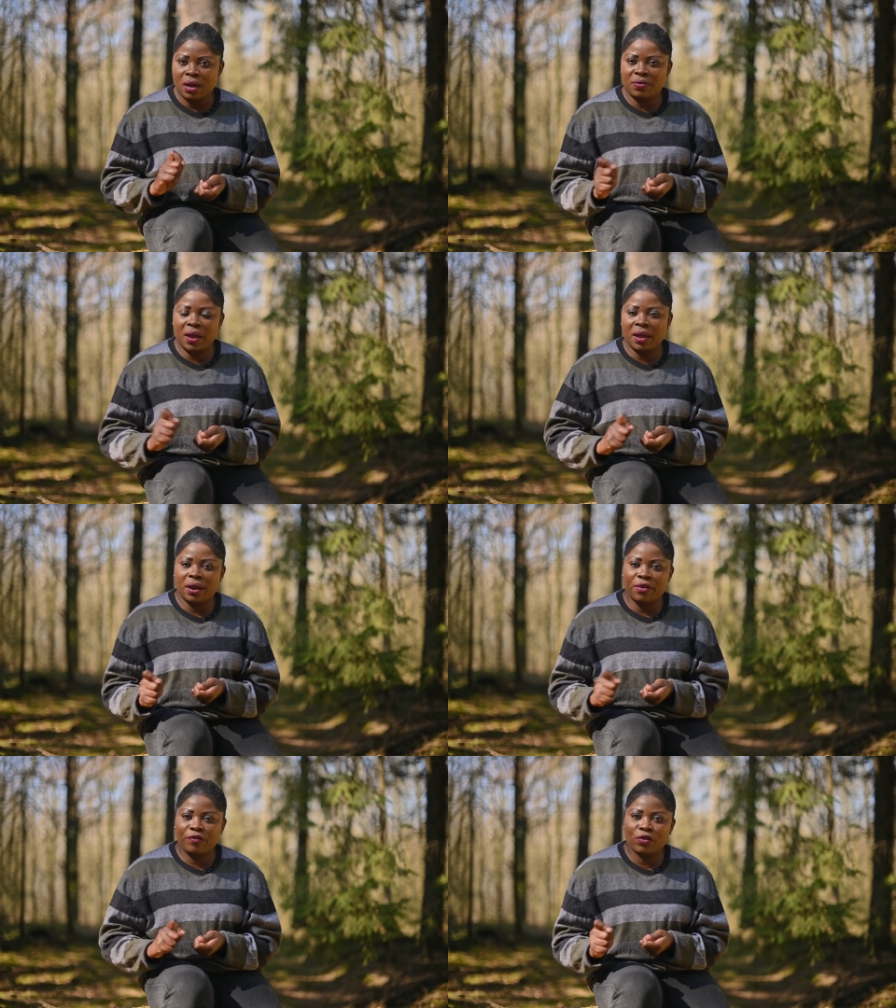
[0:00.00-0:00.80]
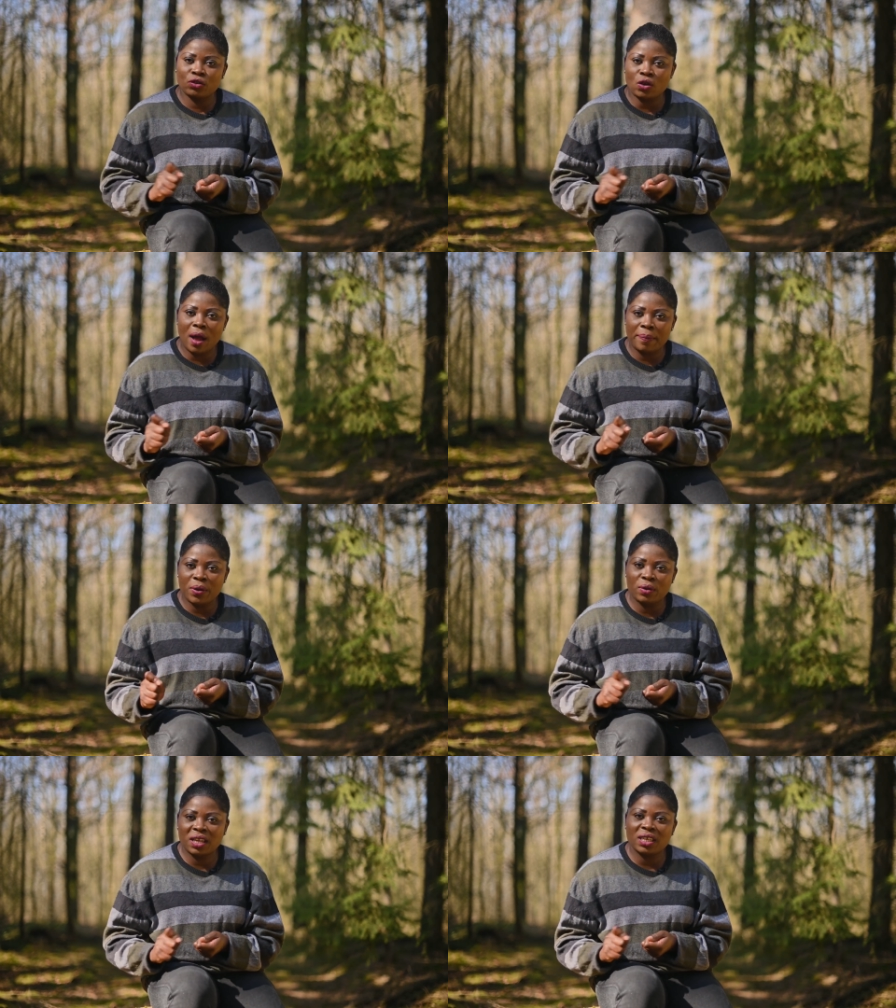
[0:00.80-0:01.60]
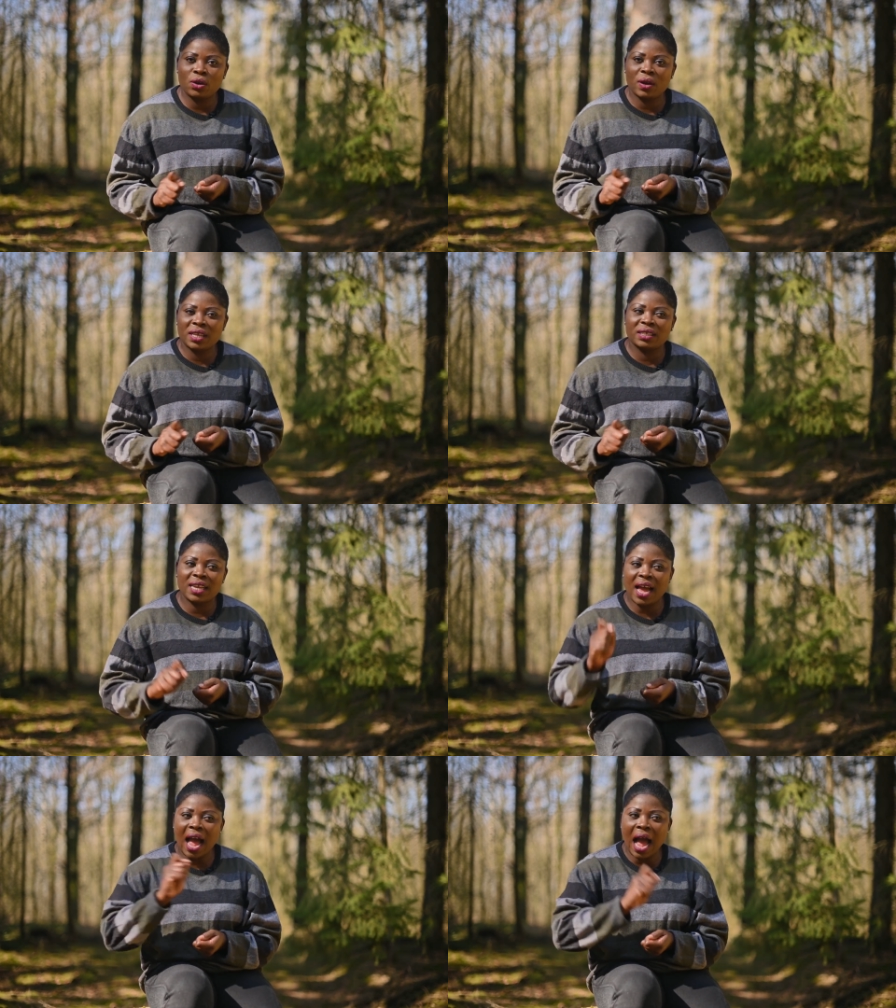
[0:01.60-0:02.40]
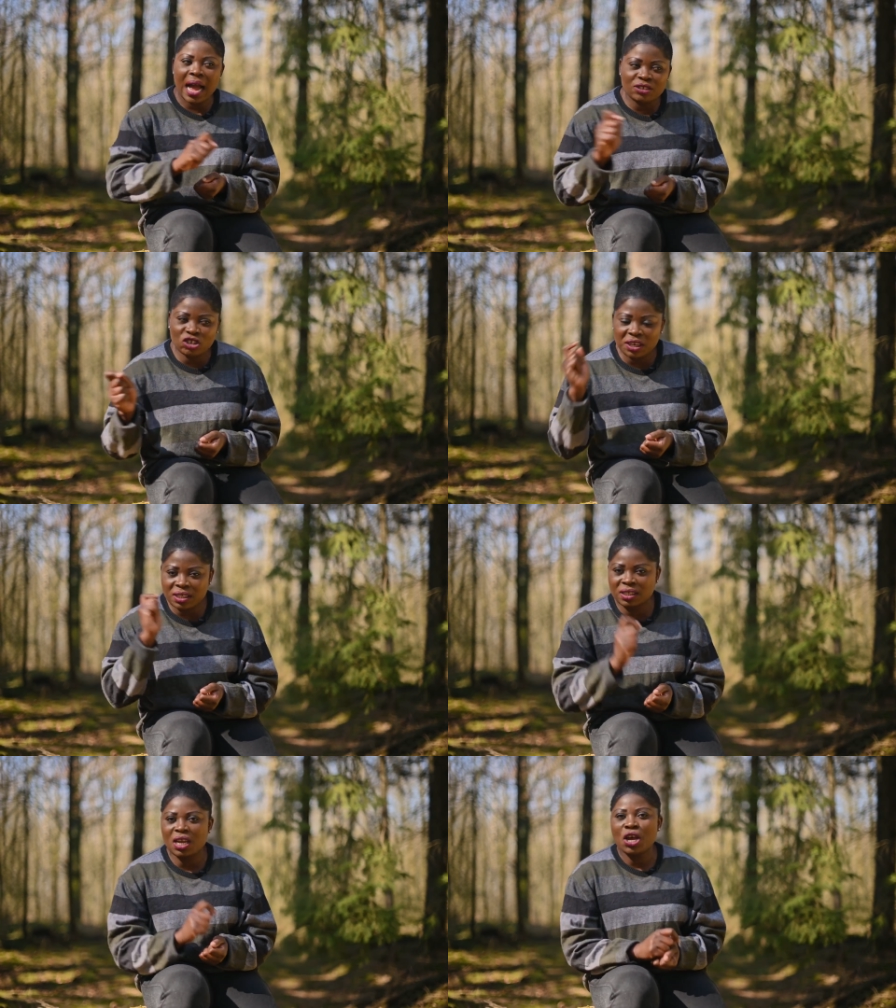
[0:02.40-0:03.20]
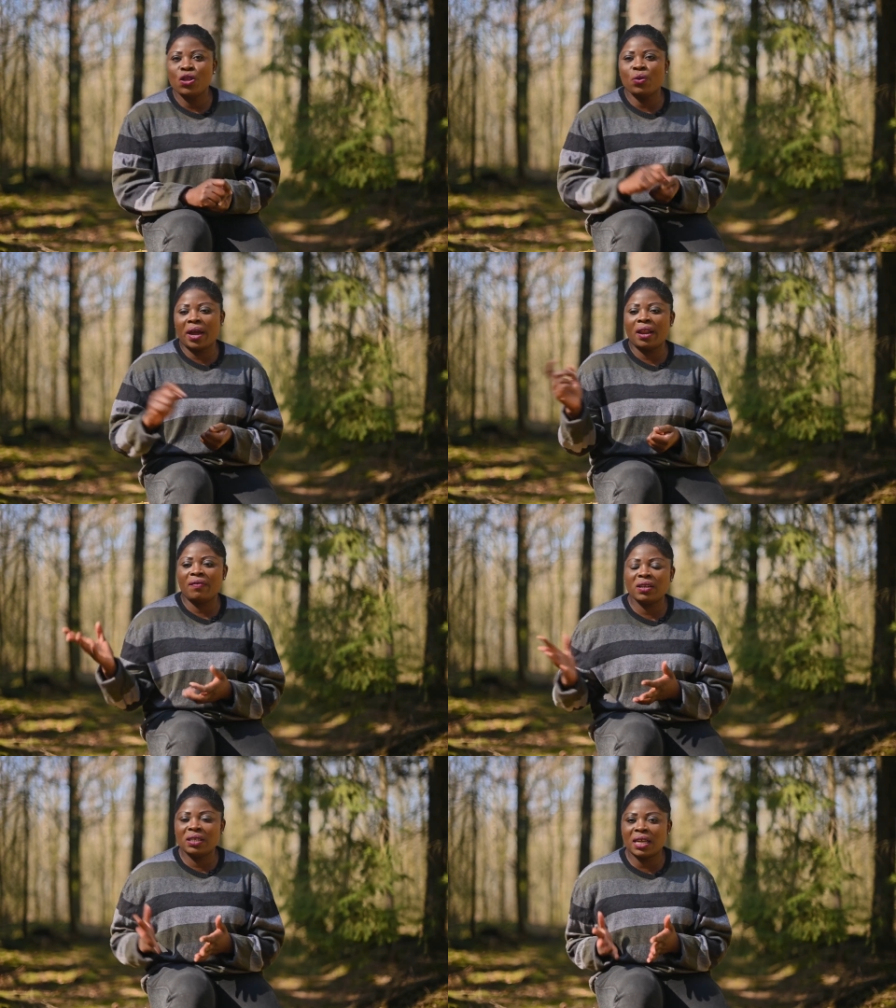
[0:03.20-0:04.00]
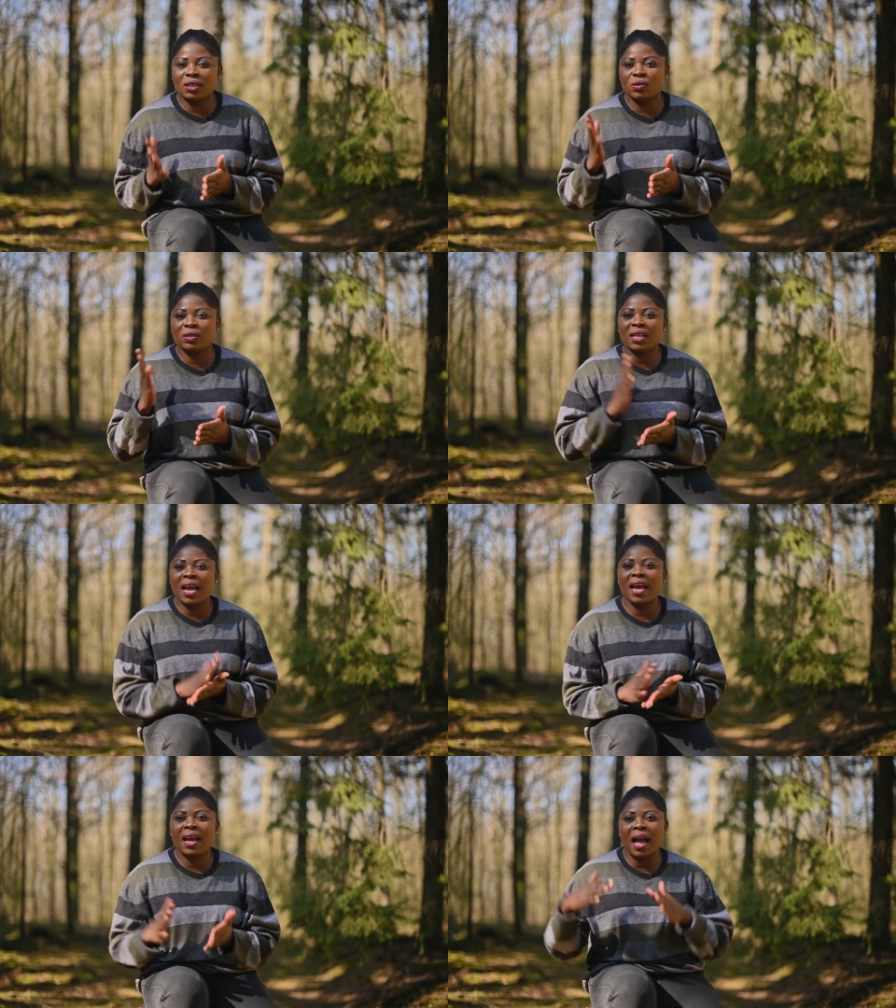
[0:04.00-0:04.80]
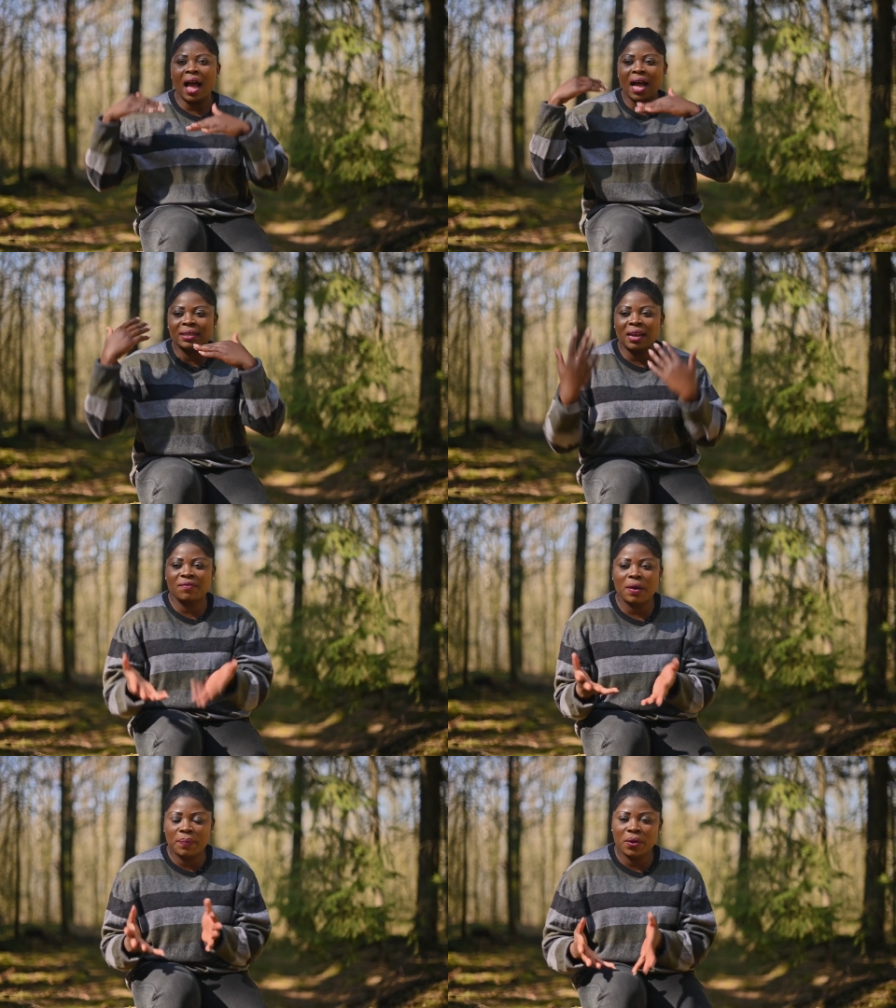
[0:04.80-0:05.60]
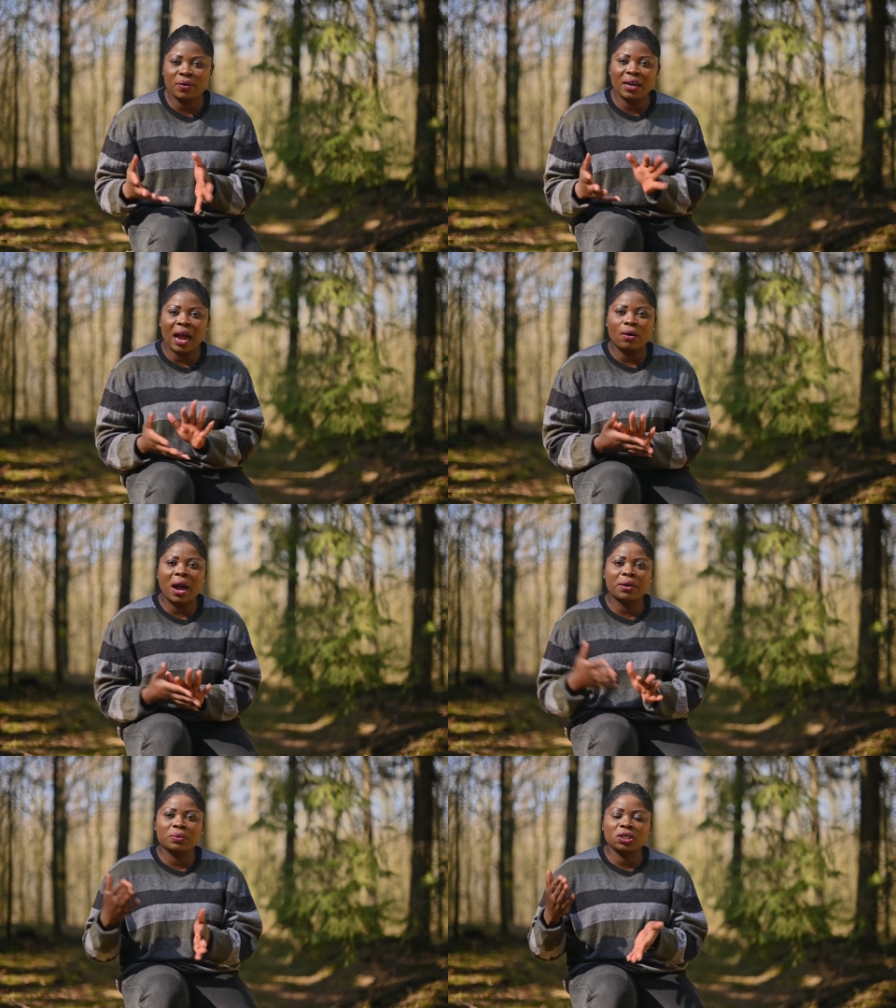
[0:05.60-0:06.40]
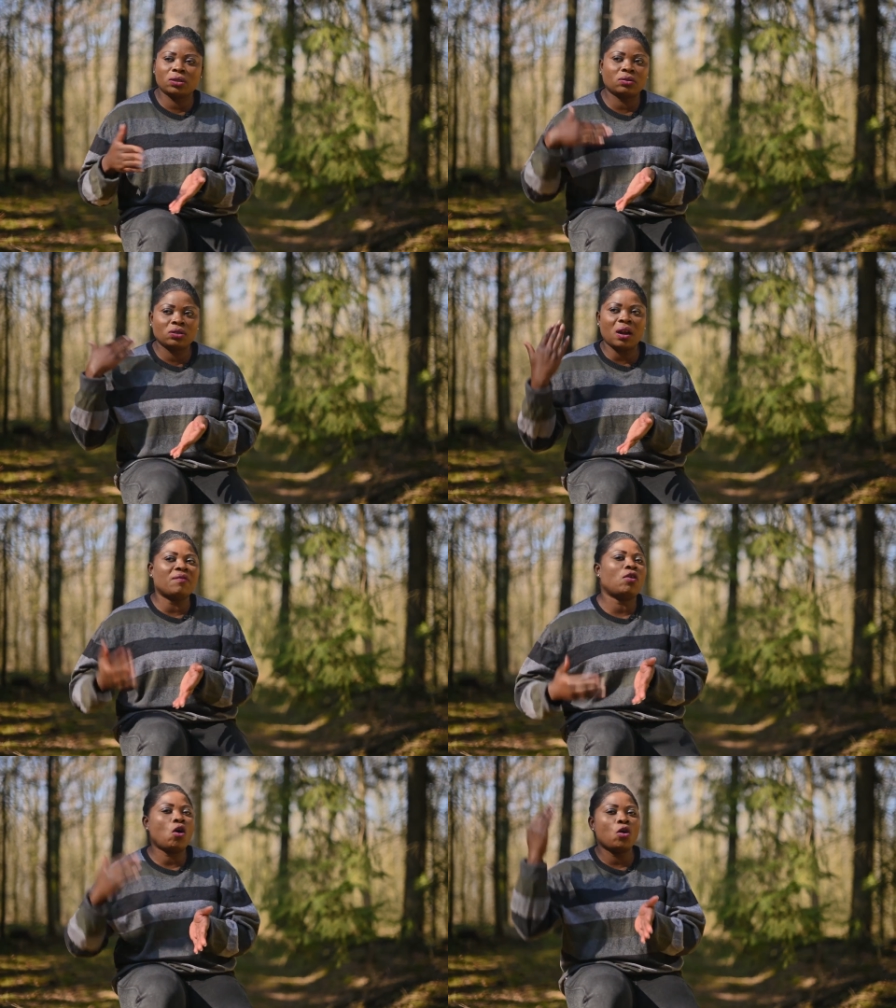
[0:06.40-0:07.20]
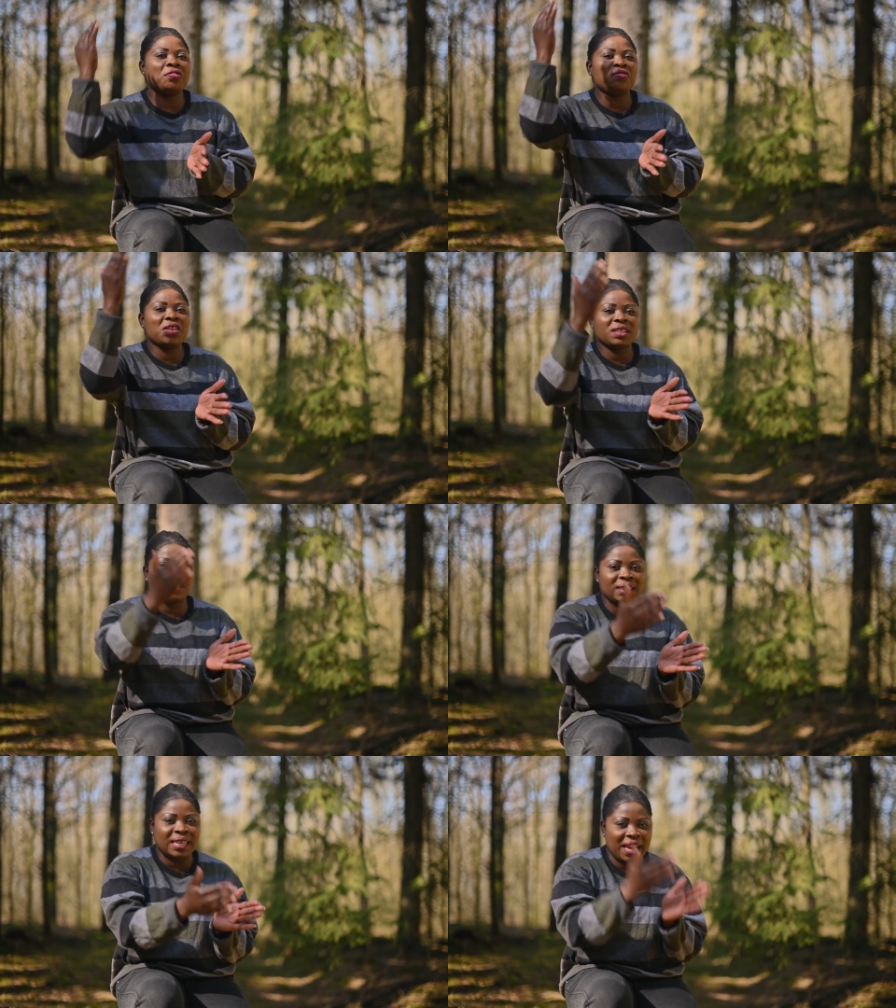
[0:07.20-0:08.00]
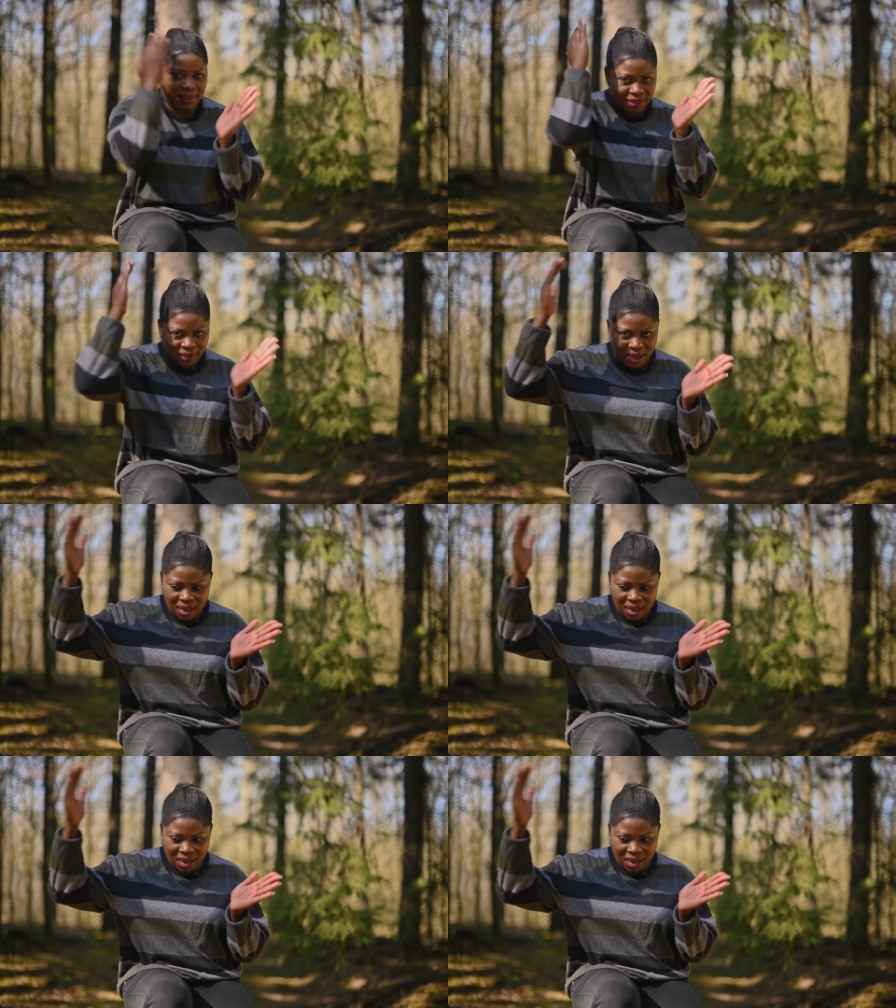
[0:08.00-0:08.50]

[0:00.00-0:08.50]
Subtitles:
the refusal appeal letter, you can say urgent. You can even state to say, as I've appealed now, I wish to travel on this date